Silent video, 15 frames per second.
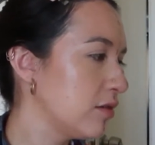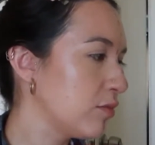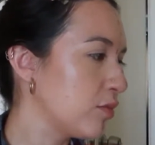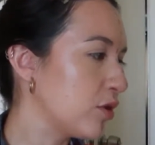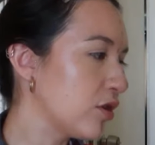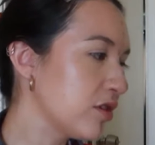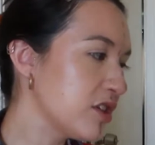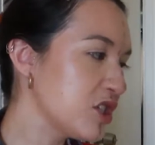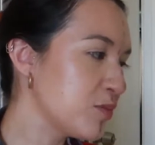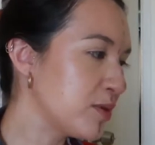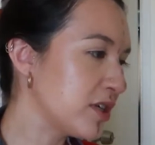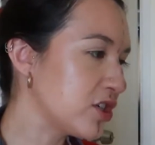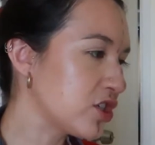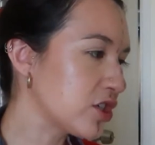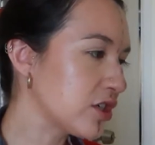Per this
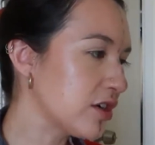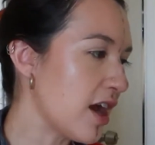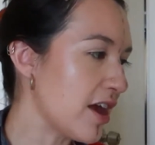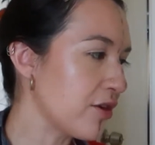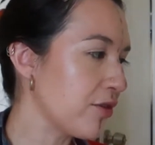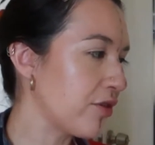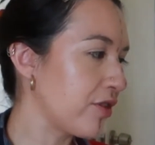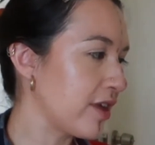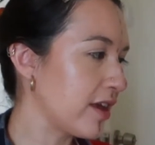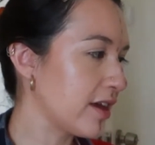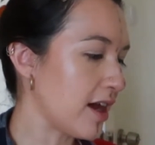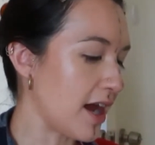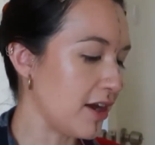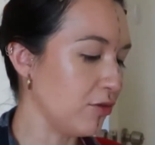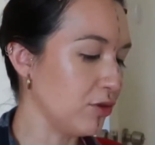picture, I don't think
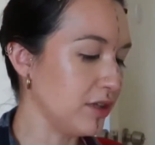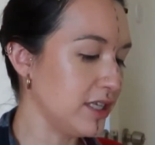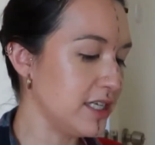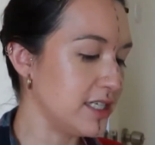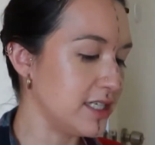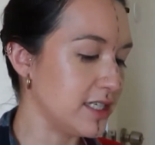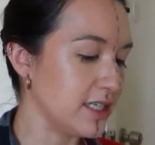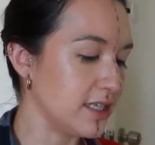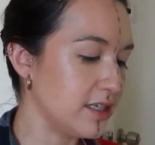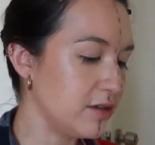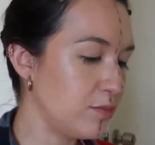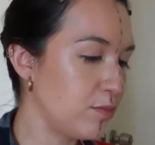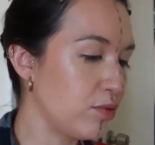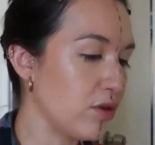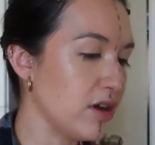I really
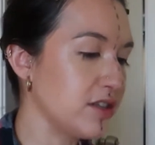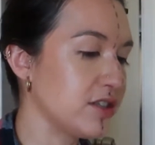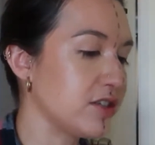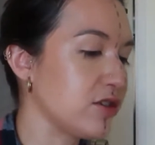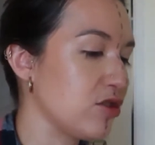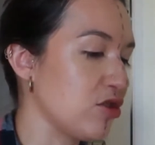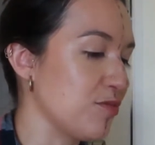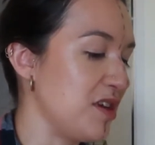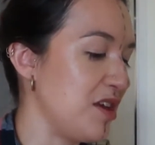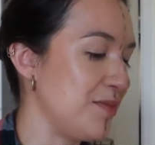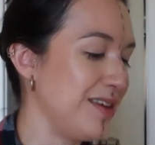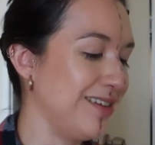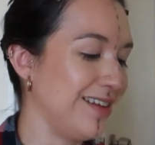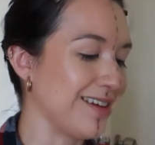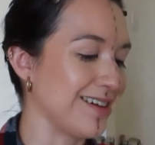did bronzer or
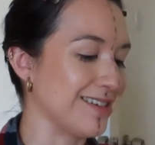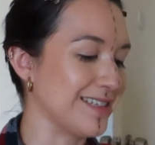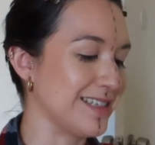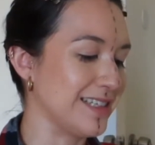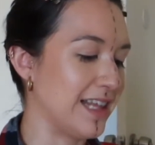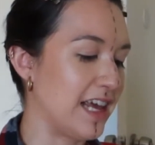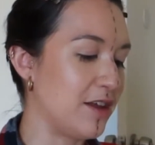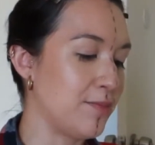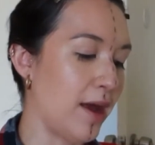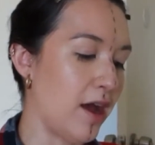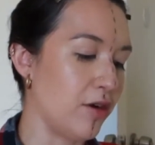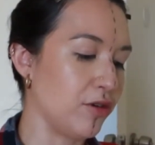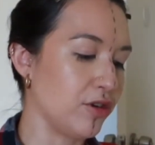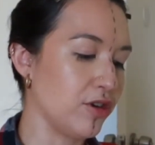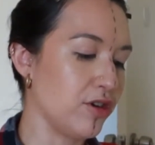maybe like a slight
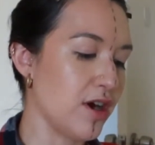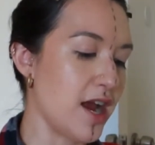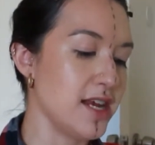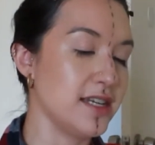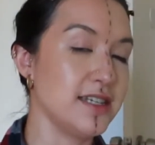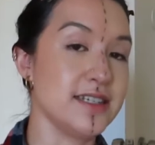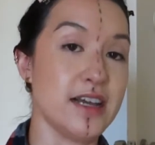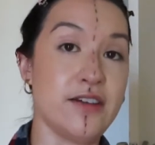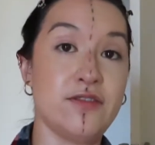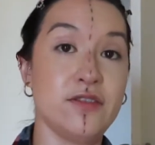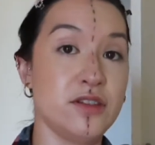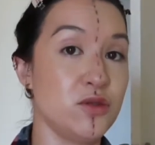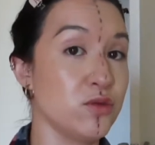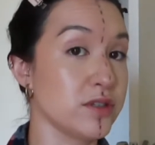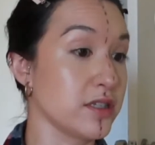powder. I
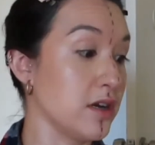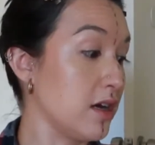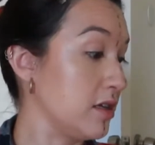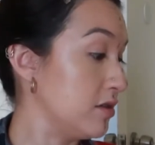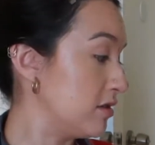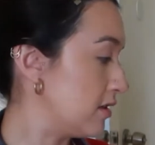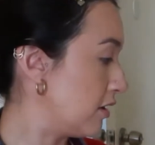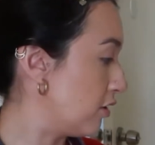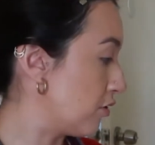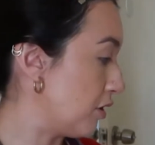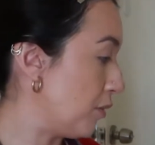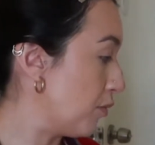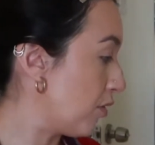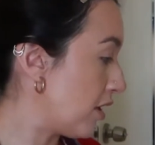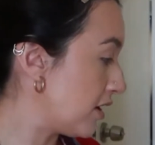definitely was not using
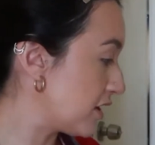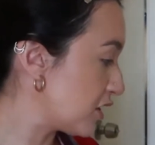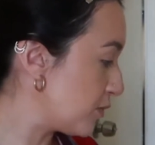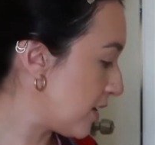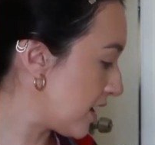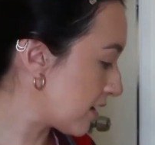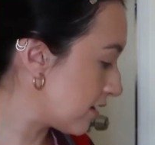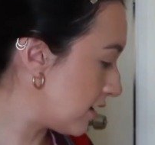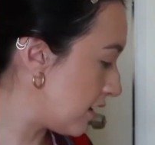cream products back